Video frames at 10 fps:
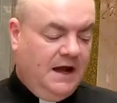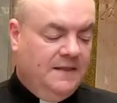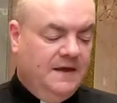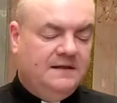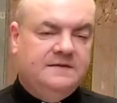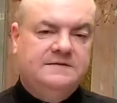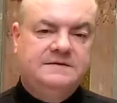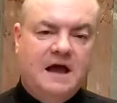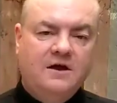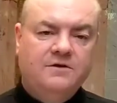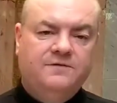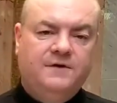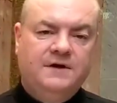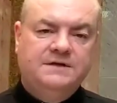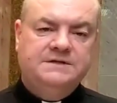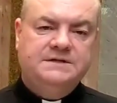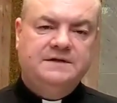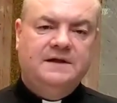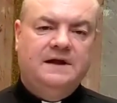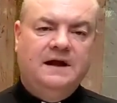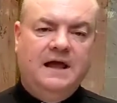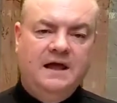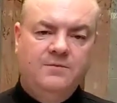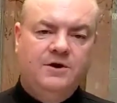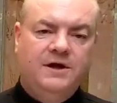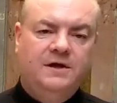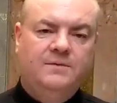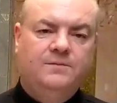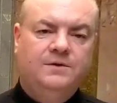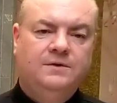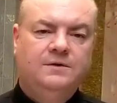And that the sacrifice that Abraham